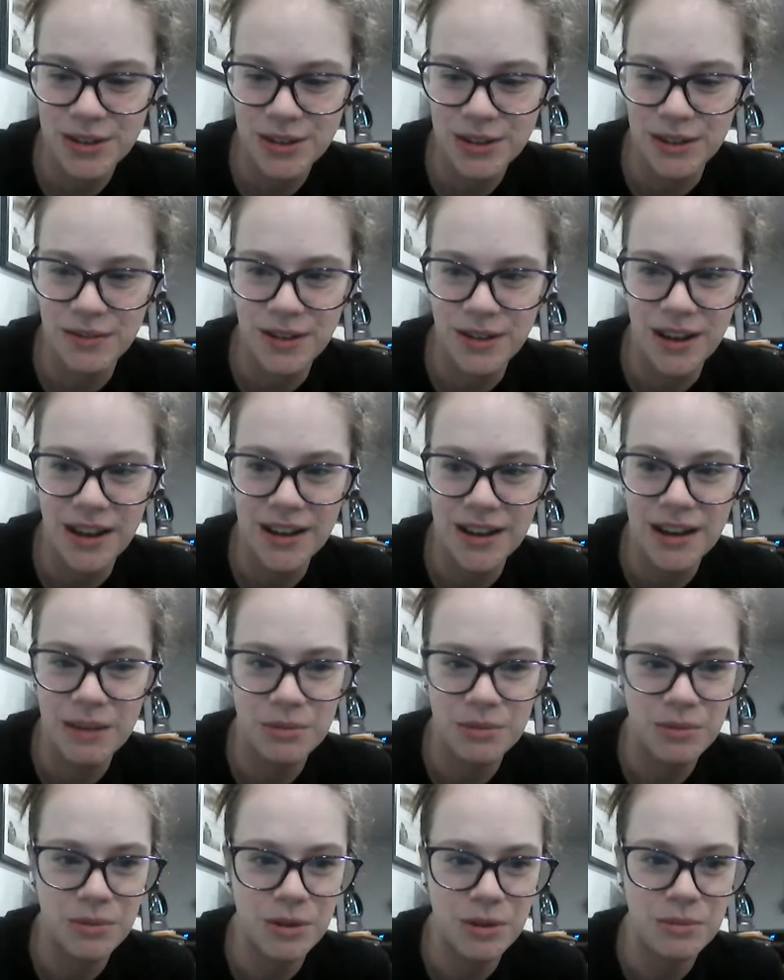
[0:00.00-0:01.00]
Just give
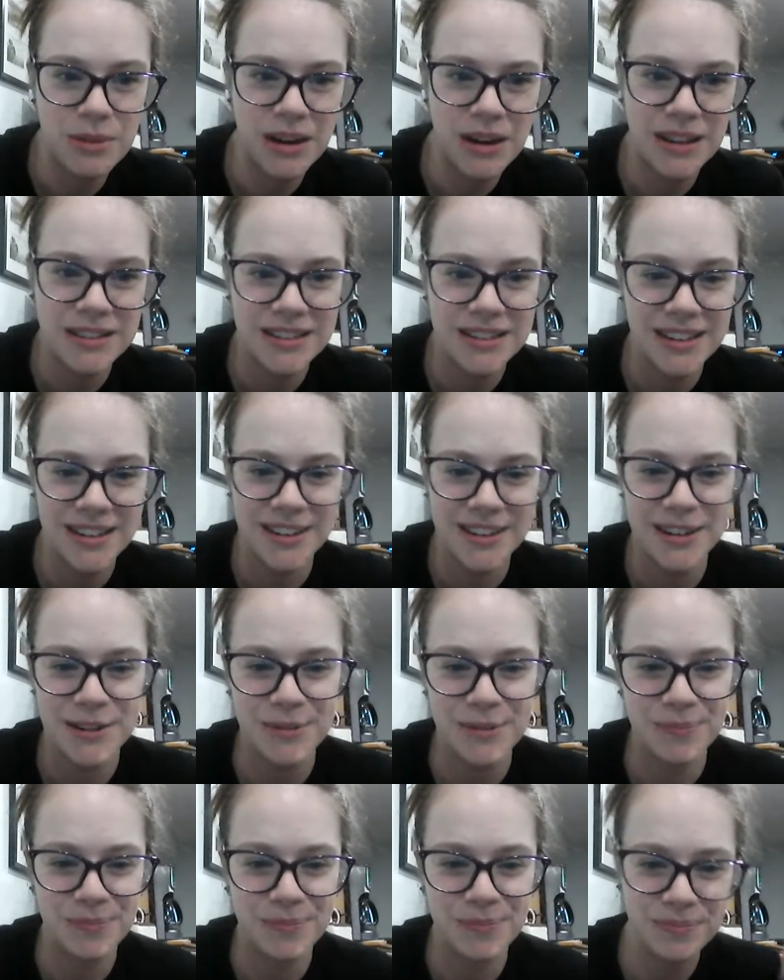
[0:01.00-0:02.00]
a couple more minutes
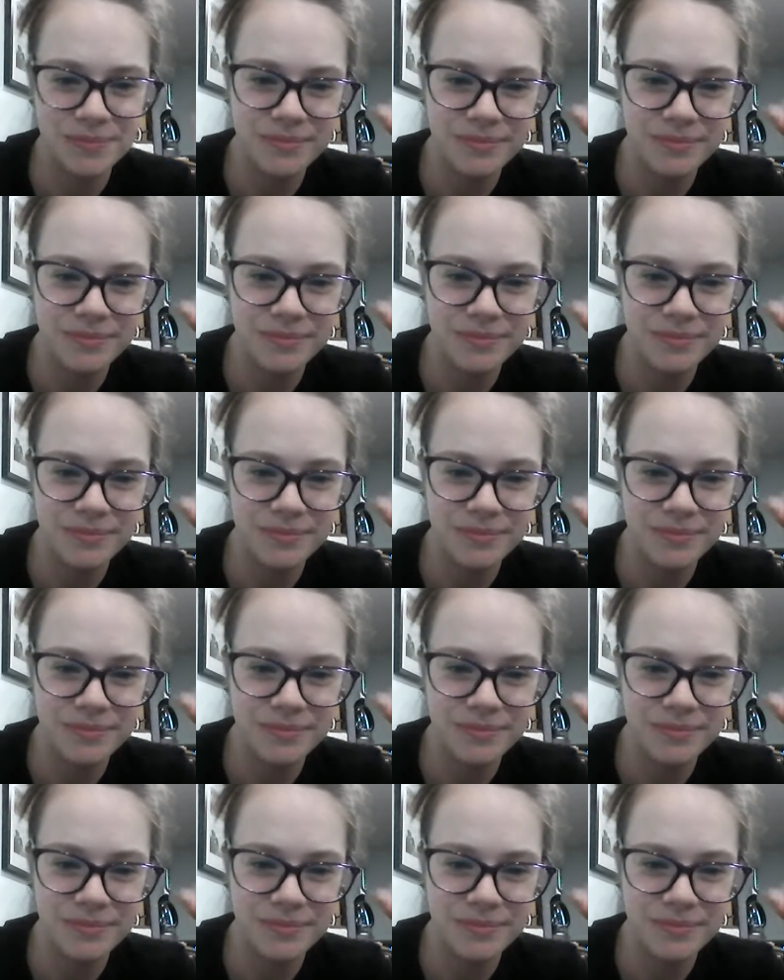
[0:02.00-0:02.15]
here.